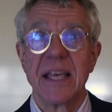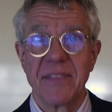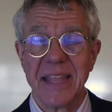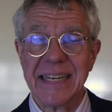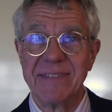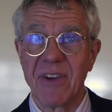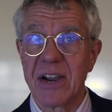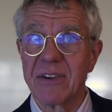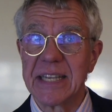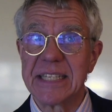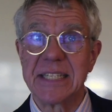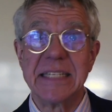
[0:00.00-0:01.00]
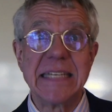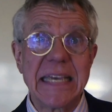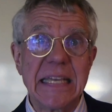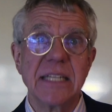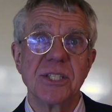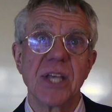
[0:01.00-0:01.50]
than various
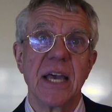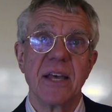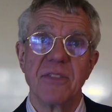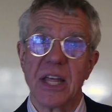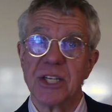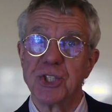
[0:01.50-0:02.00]
deans, than